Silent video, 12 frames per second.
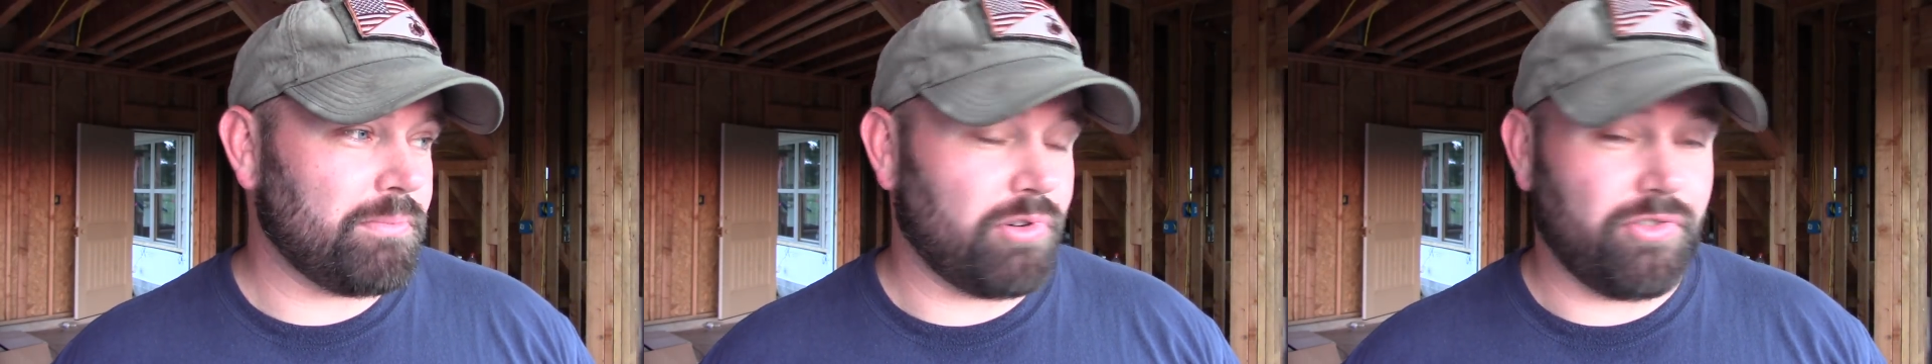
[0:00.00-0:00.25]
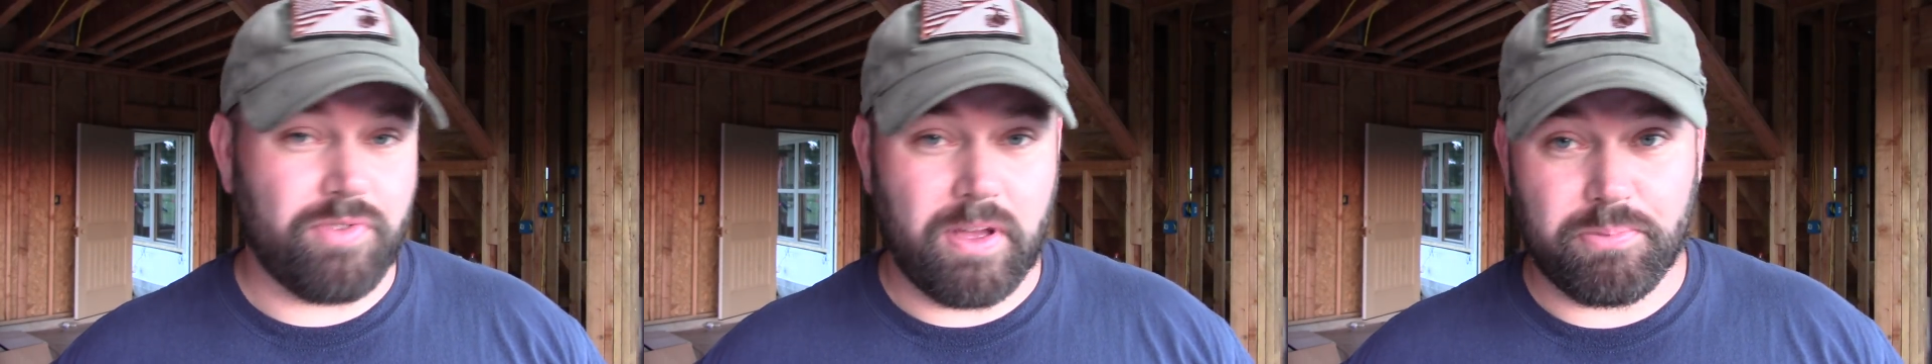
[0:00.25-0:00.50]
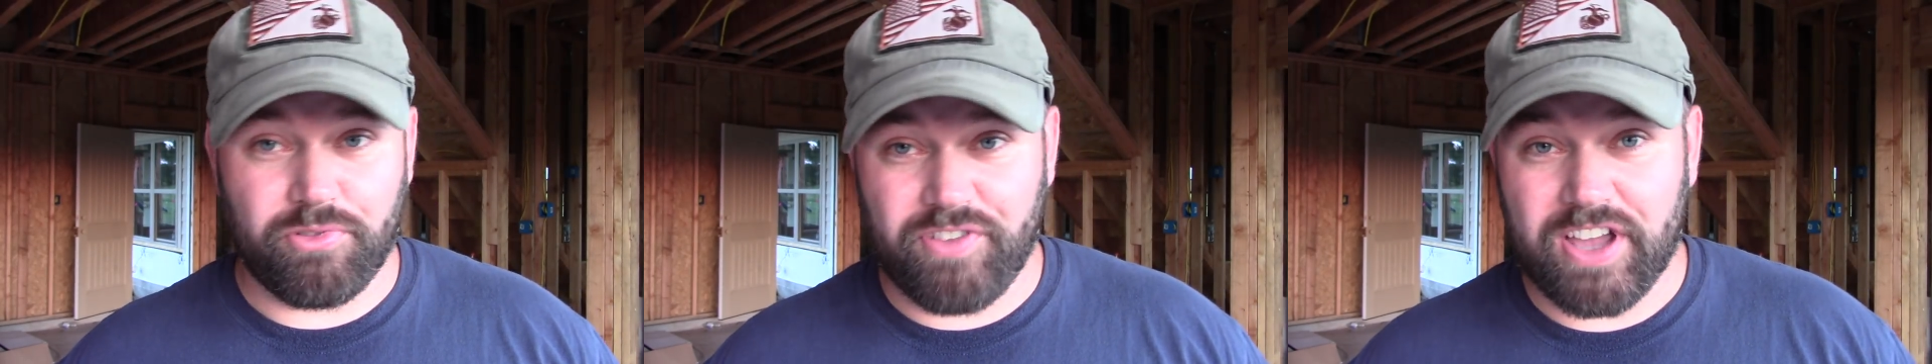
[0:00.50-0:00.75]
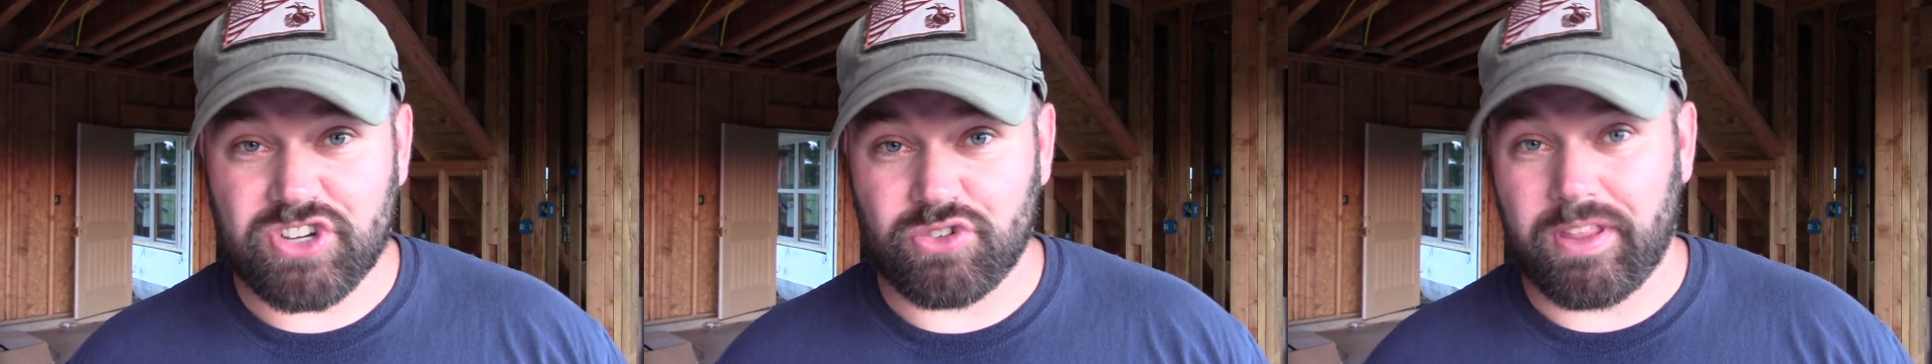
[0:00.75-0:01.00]
prof- a
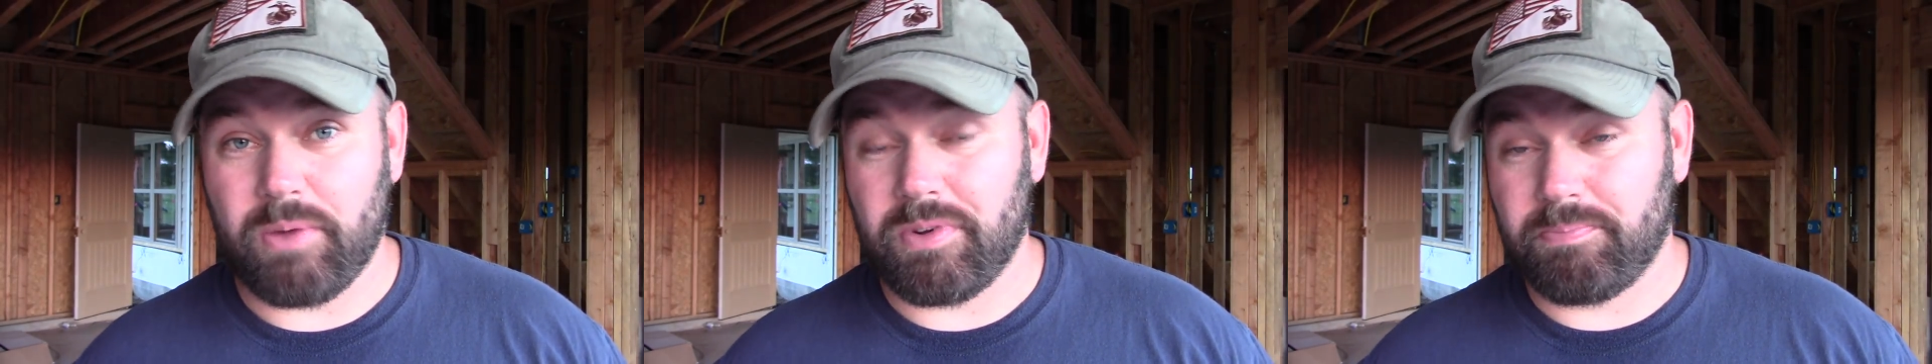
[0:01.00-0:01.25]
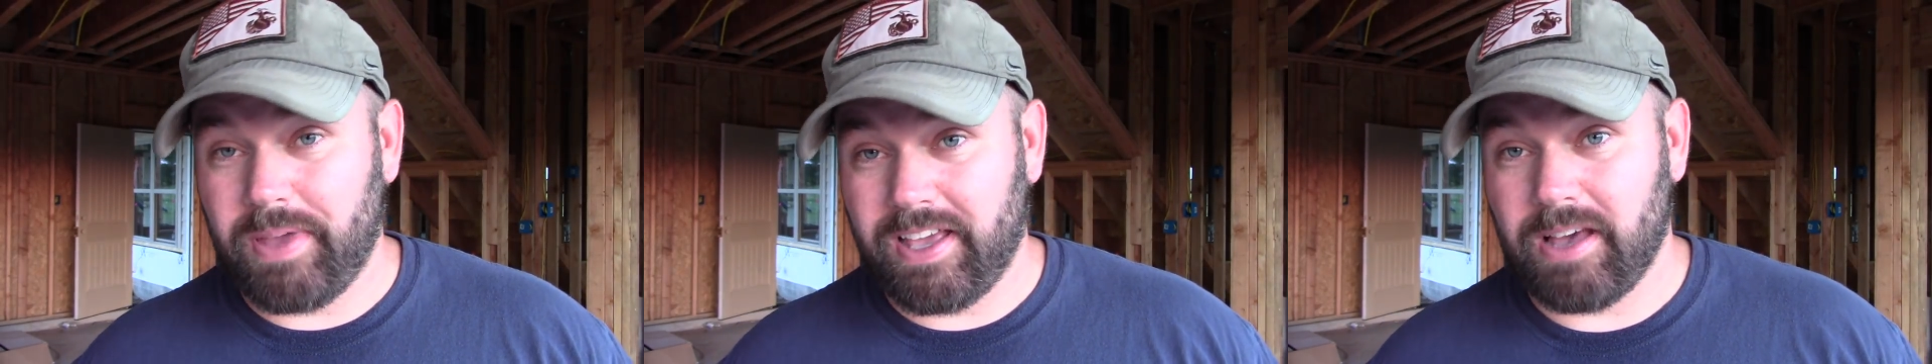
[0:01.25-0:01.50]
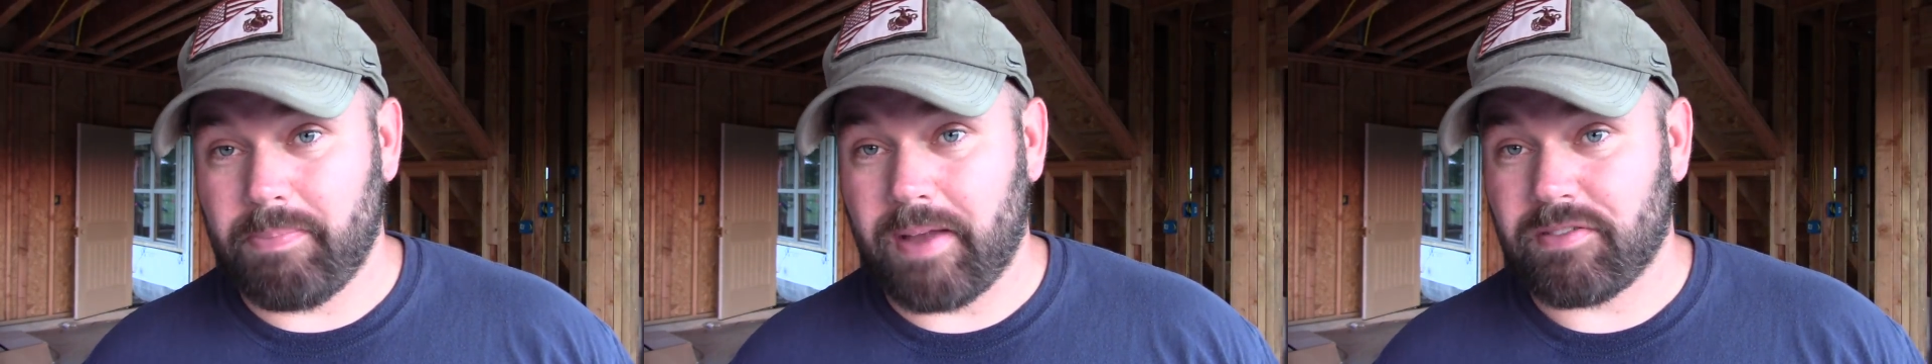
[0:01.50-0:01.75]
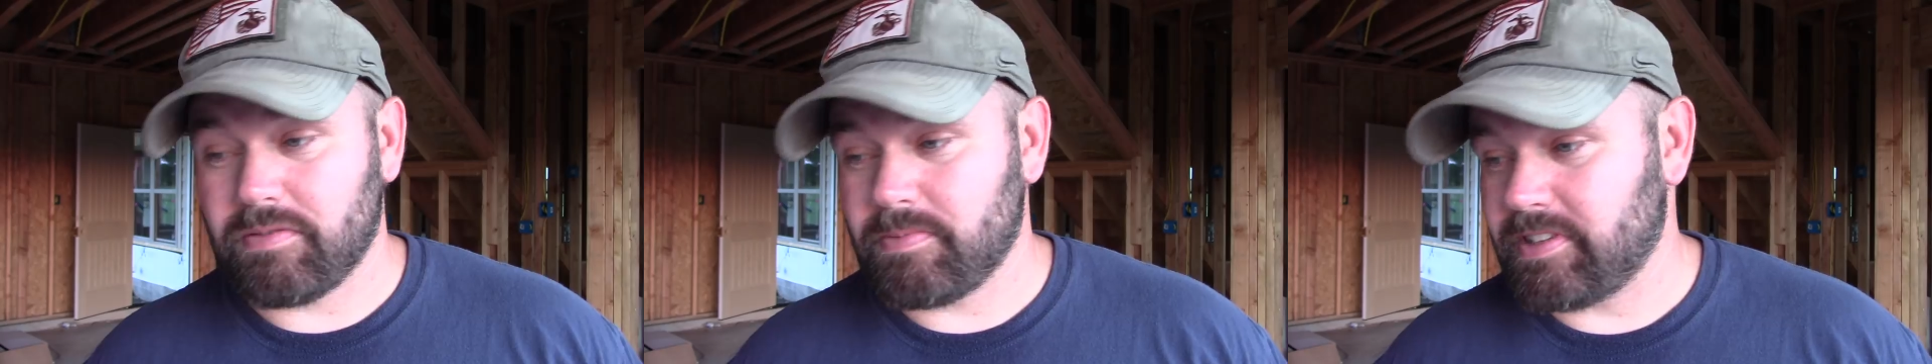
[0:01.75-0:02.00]
professional, they would pick up
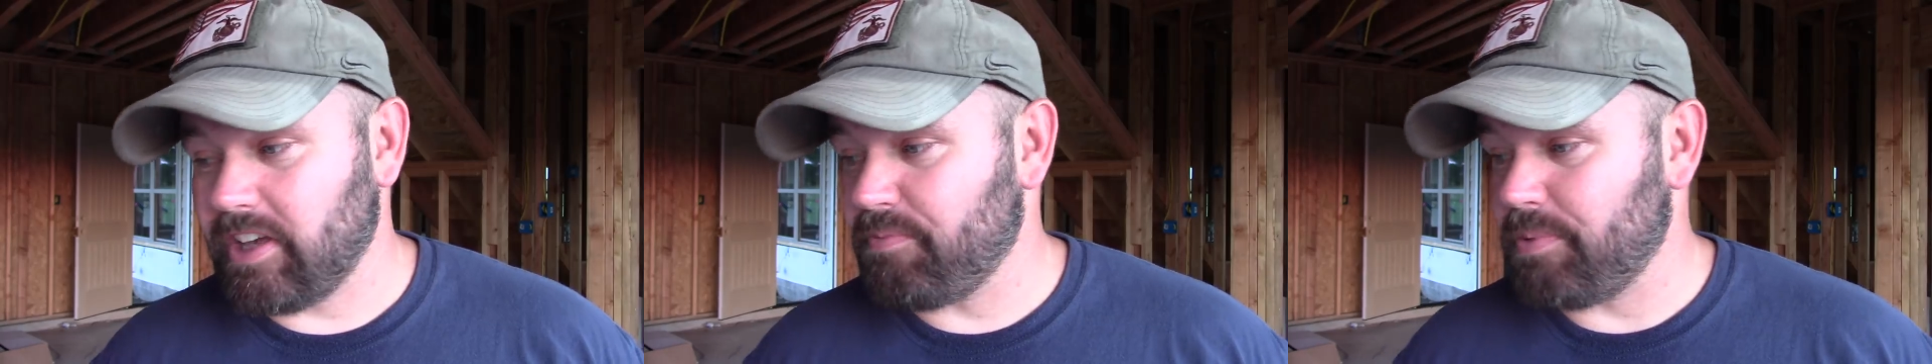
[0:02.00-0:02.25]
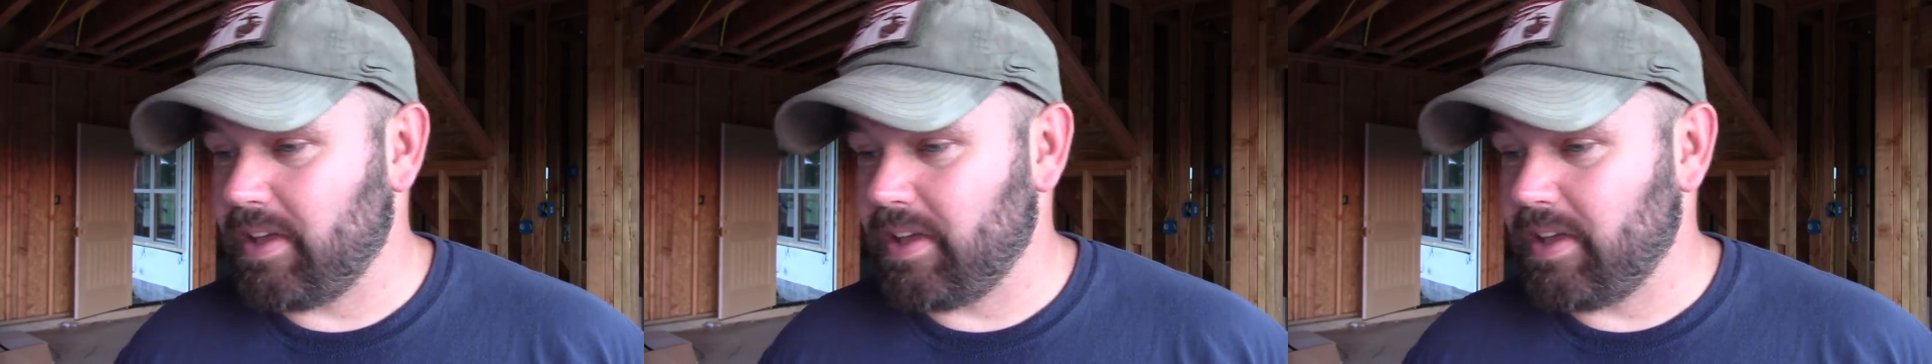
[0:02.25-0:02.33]
after themselves.